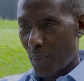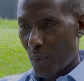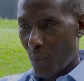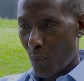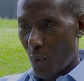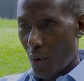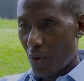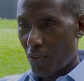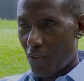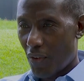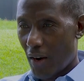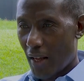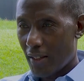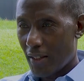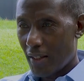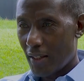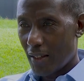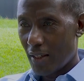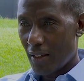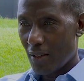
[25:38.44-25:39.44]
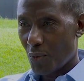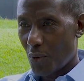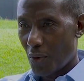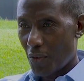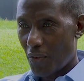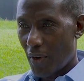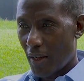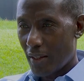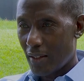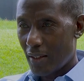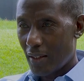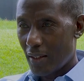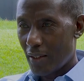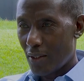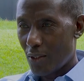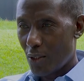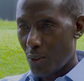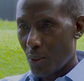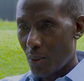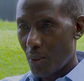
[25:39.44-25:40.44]
what France did and what France
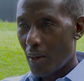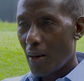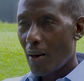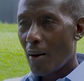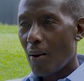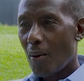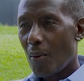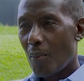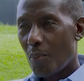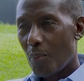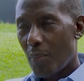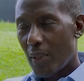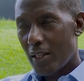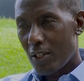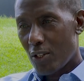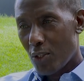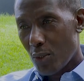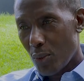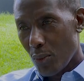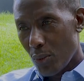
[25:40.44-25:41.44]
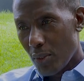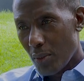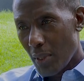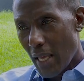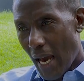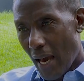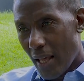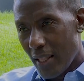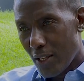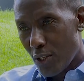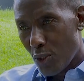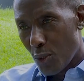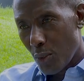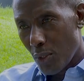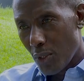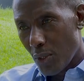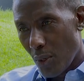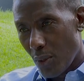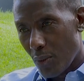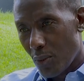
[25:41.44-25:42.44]
didn't do. But they either
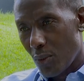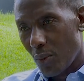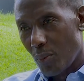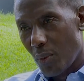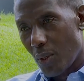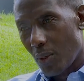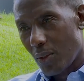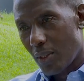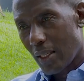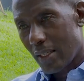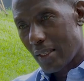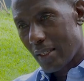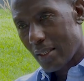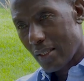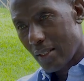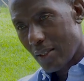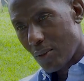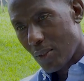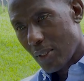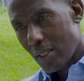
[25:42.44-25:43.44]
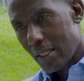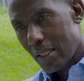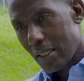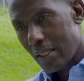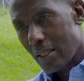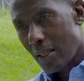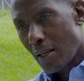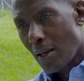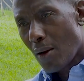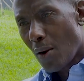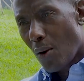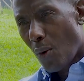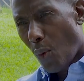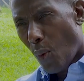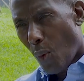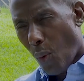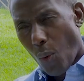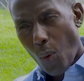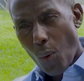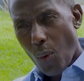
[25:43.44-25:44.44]
choose not to because they're disinterested,
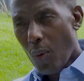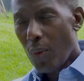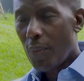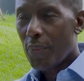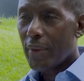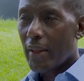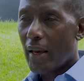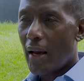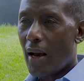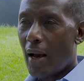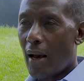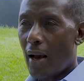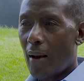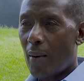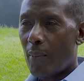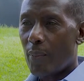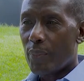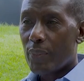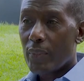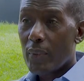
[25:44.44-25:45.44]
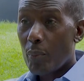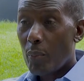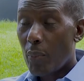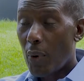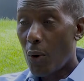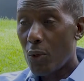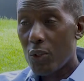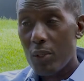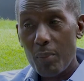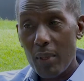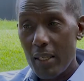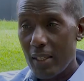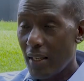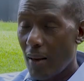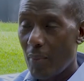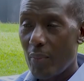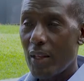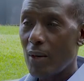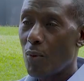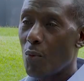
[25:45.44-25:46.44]
or possibly
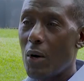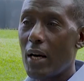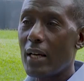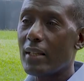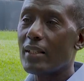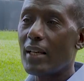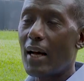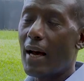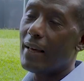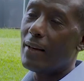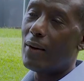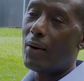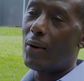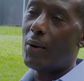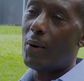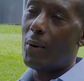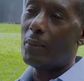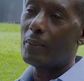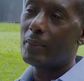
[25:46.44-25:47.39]
something worse. I don't know.